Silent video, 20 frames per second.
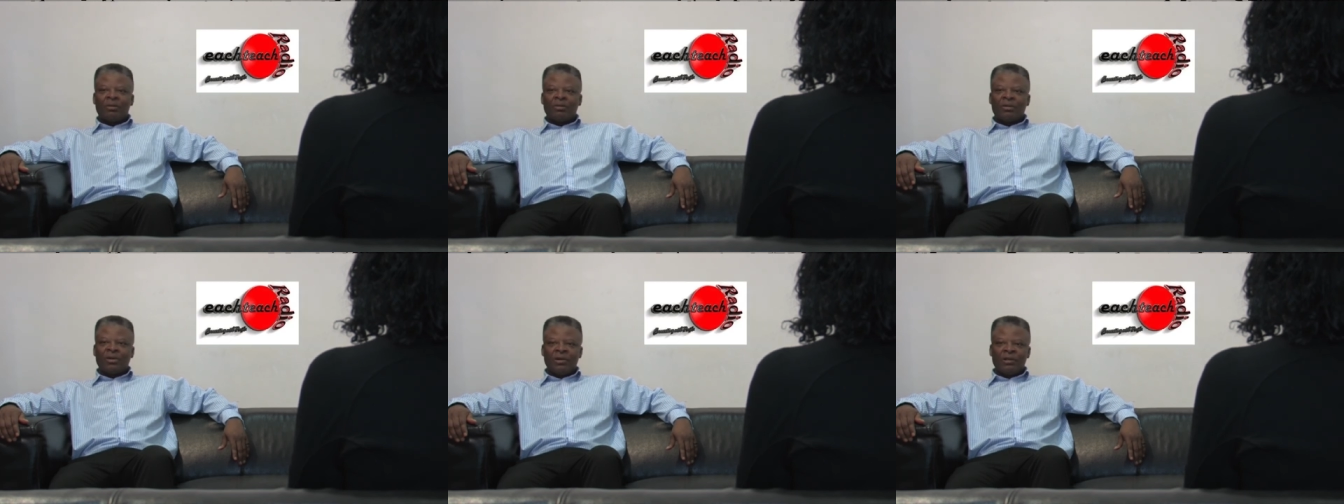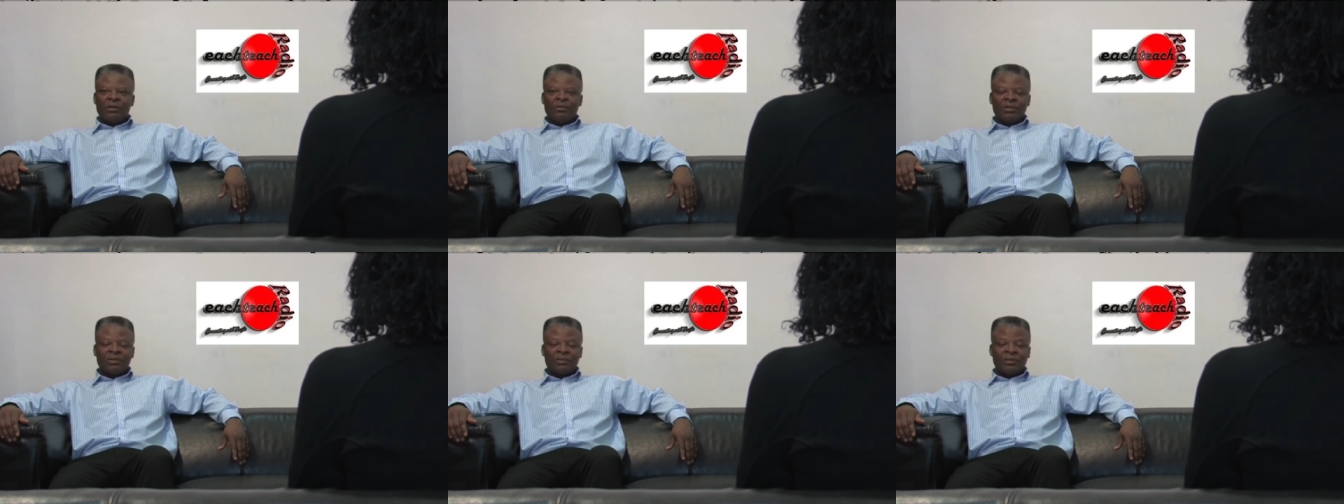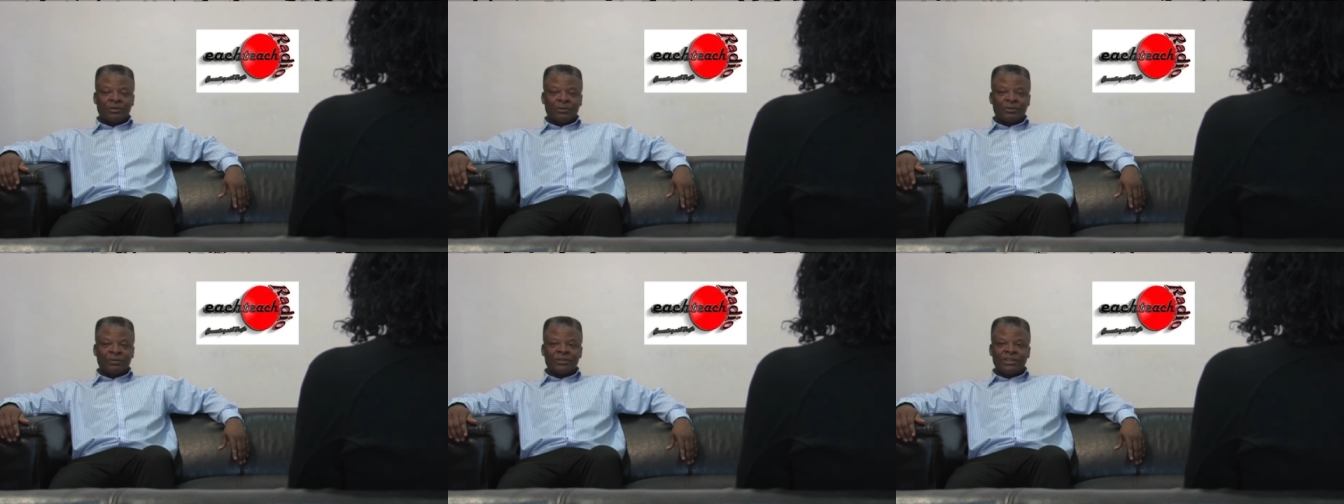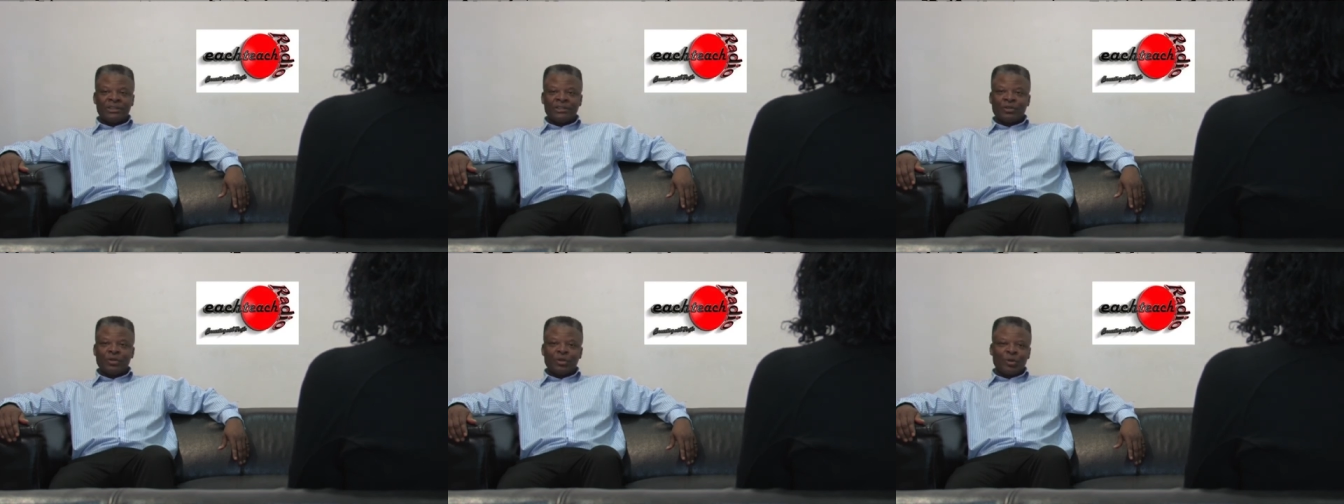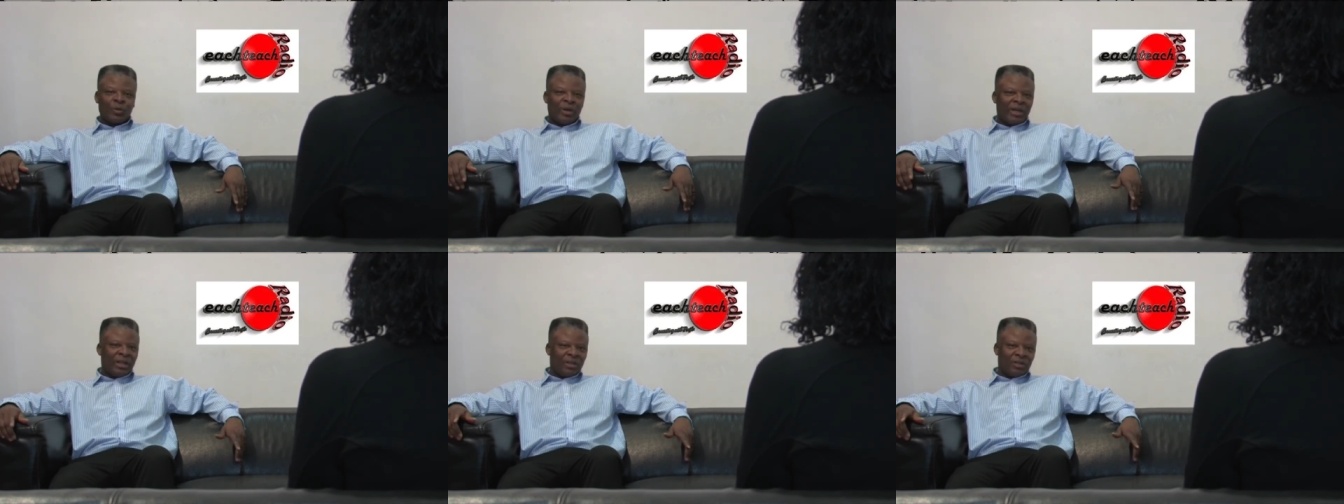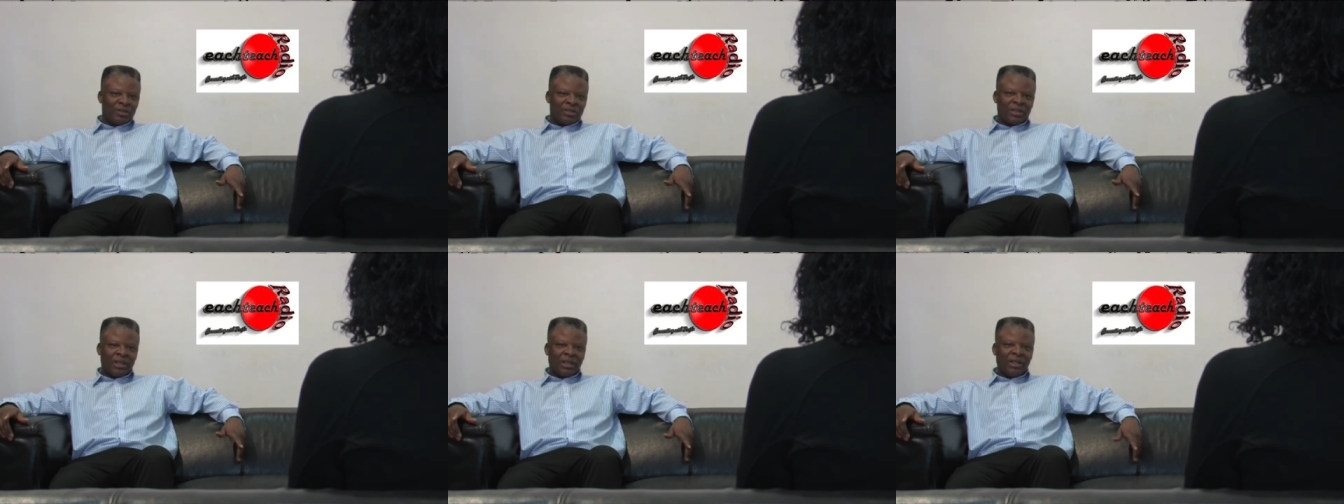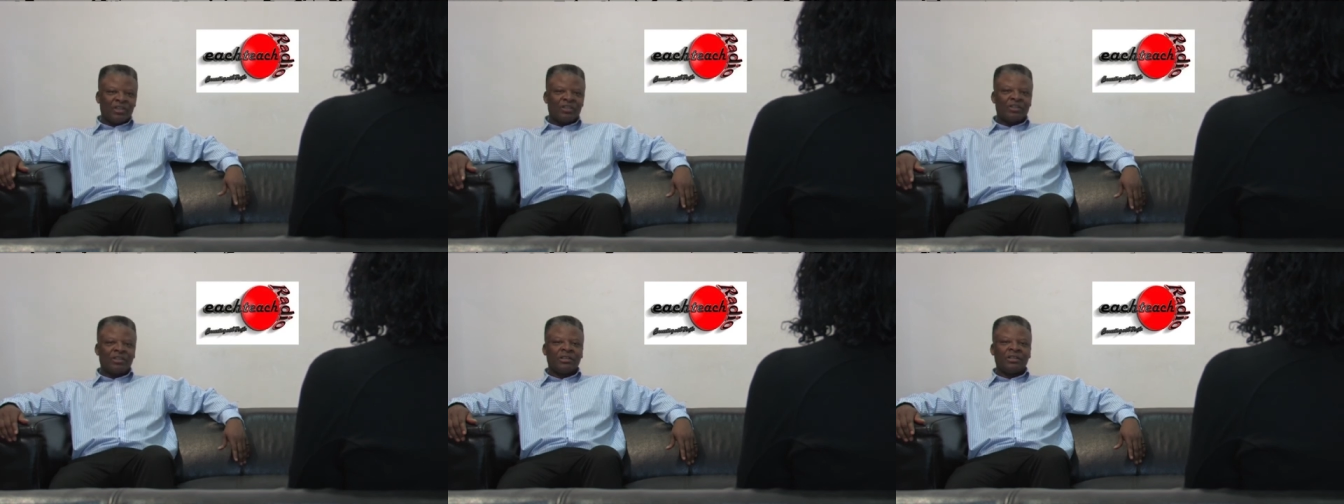Colin McDonald's, he's got a radio
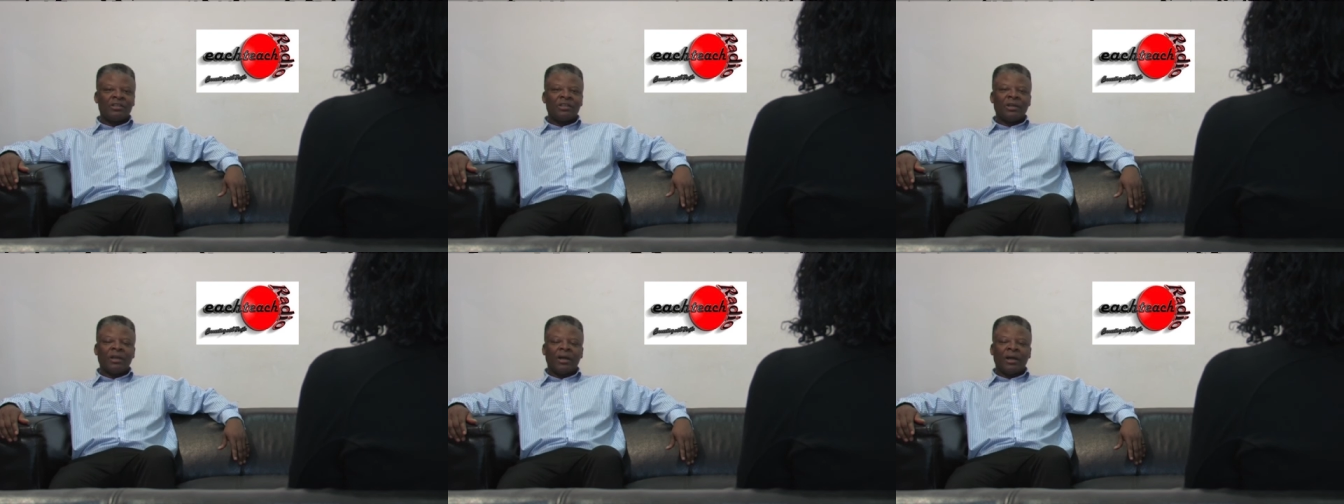station